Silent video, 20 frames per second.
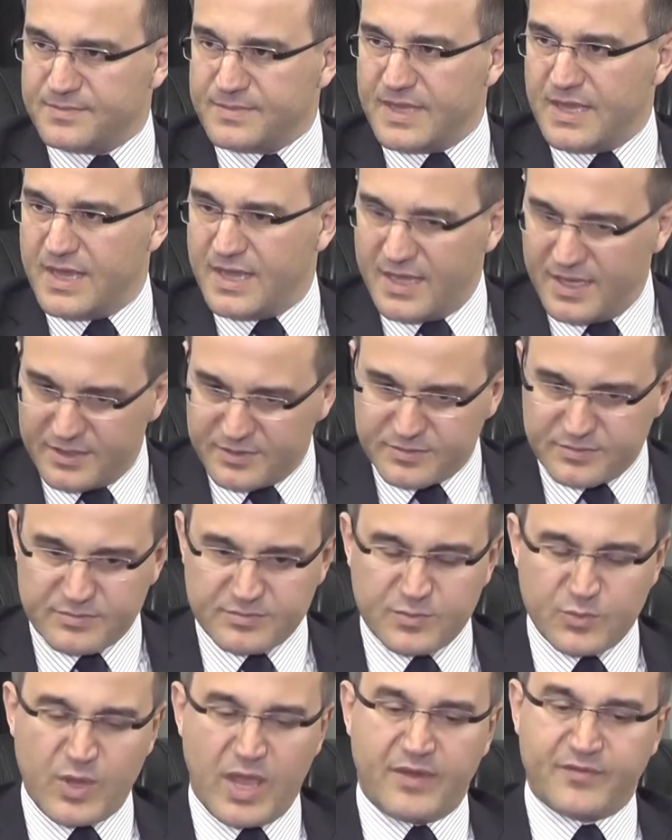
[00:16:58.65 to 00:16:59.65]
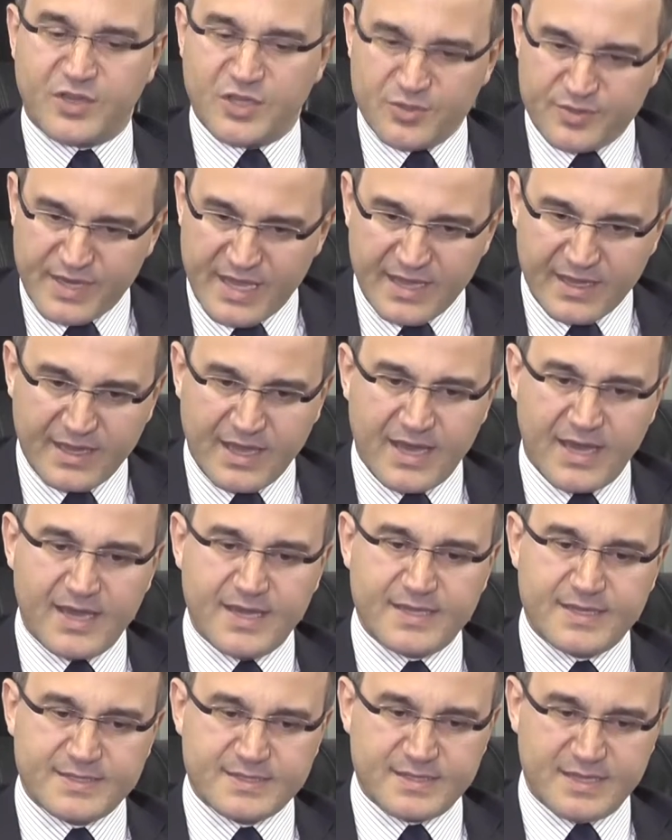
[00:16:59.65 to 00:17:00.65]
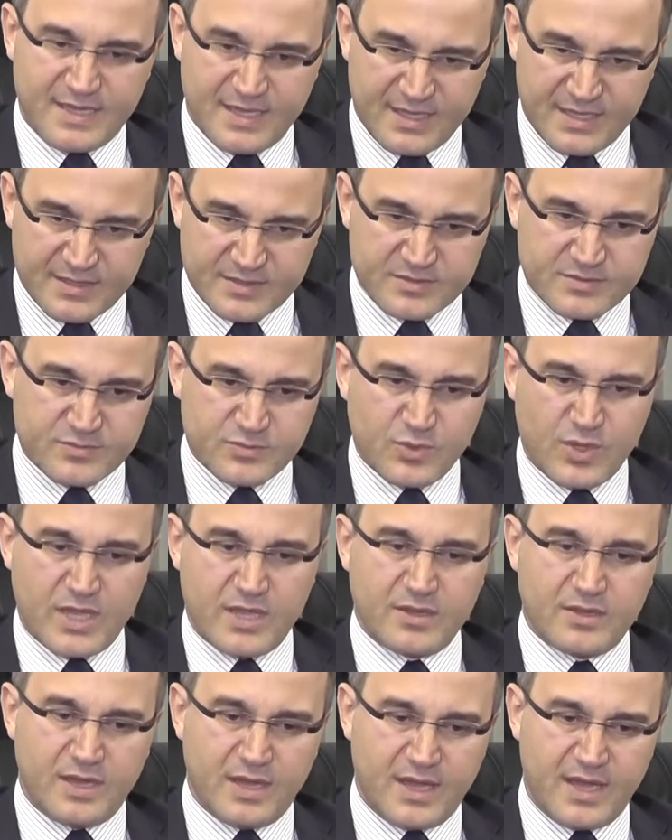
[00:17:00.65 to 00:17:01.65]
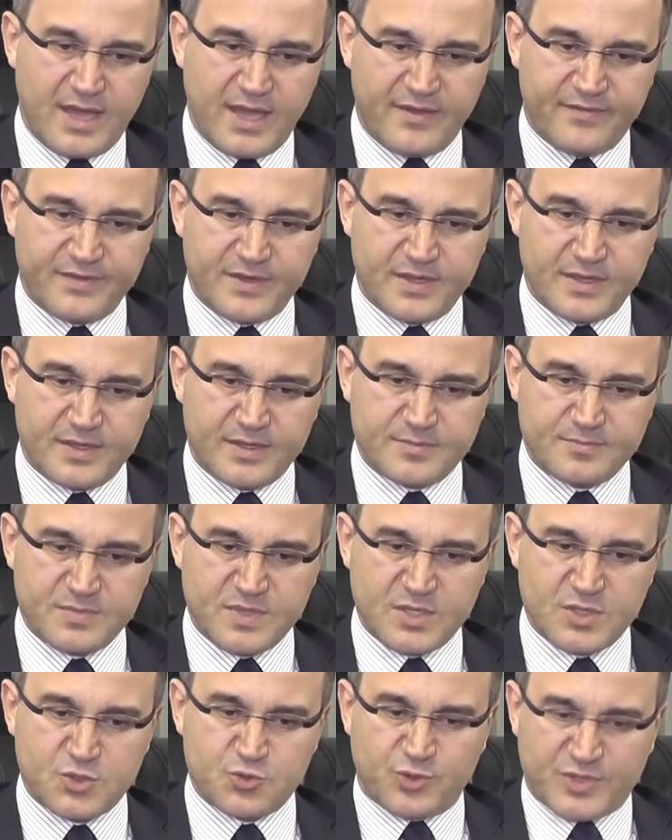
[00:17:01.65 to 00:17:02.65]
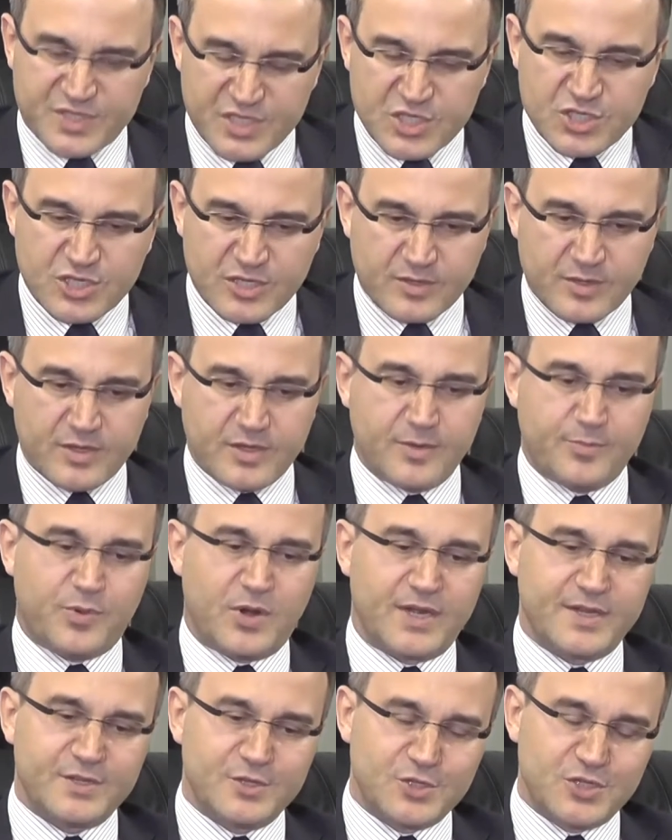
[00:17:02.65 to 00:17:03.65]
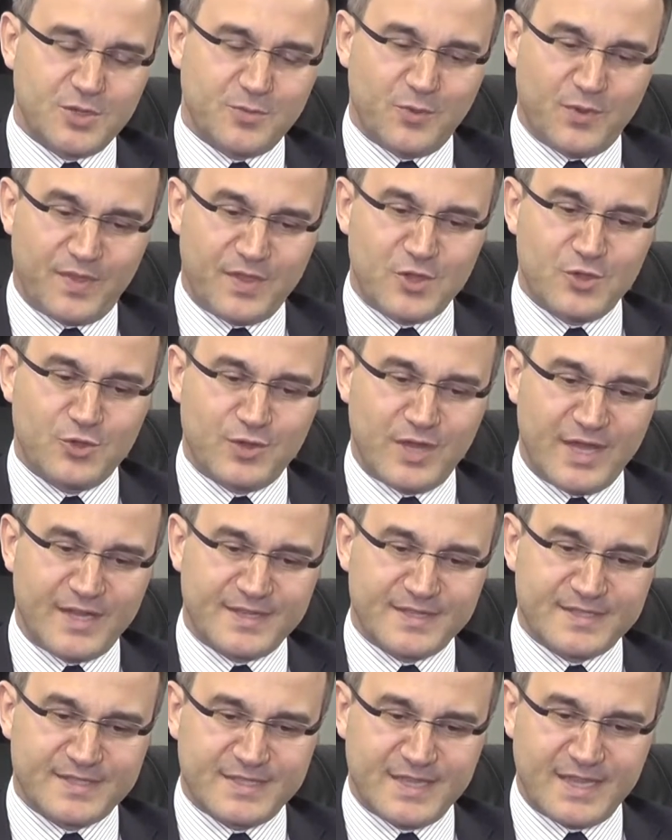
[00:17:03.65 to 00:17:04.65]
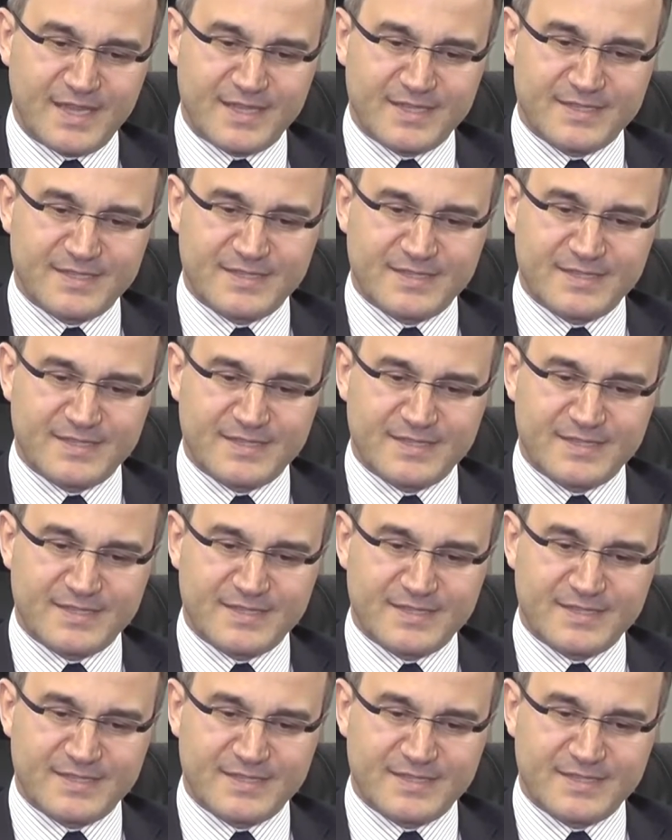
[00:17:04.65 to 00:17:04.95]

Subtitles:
and we have good allies, and we have a strategic partnership with the United States,